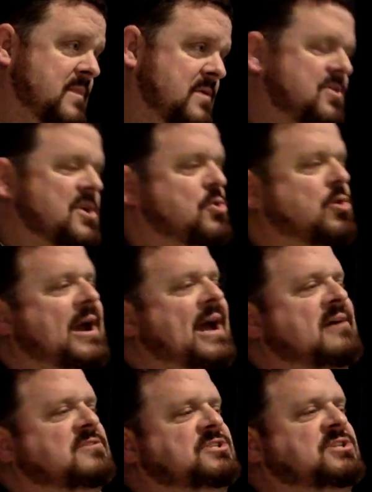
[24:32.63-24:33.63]
The
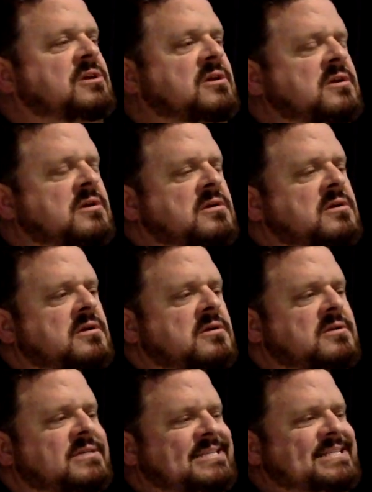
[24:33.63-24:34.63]
crowds
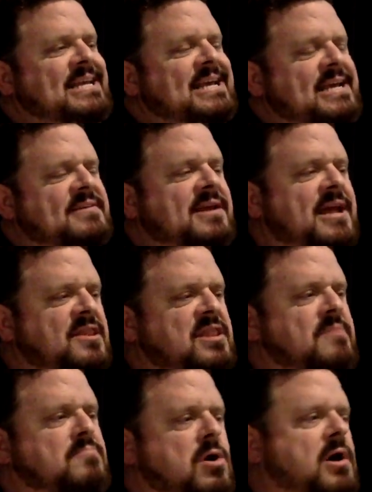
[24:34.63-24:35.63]
see it and they
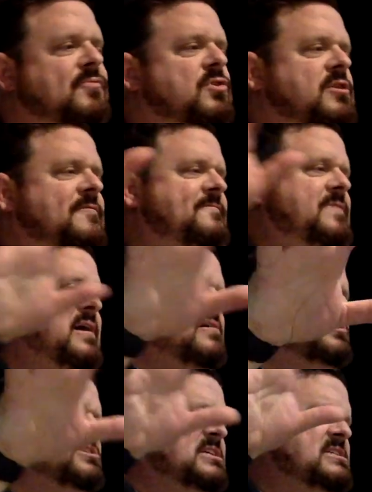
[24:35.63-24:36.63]
marvel. The
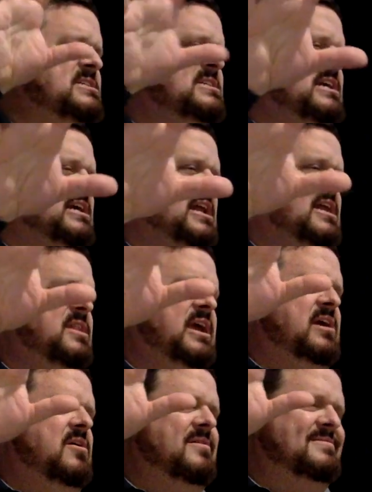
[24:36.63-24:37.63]
Pharisees see it and
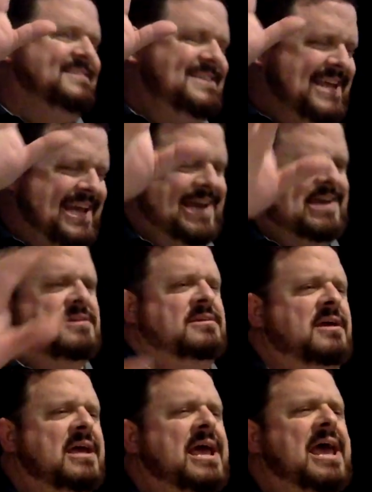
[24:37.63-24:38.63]
they are kicked.
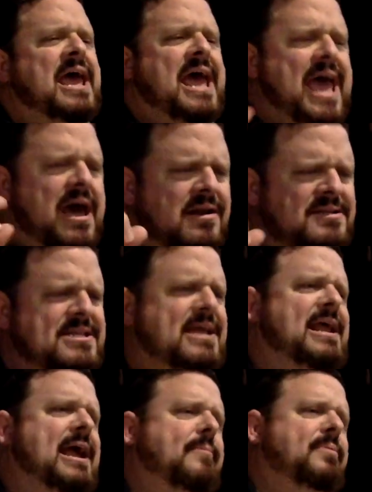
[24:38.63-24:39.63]
How does that
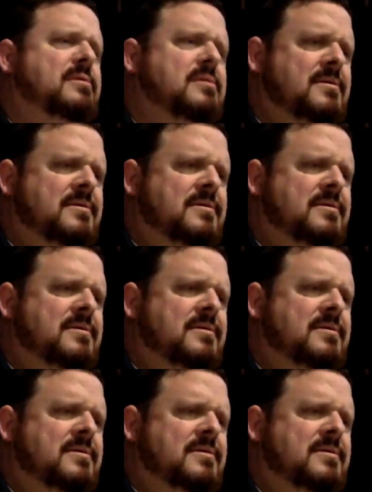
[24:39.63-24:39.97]
happen?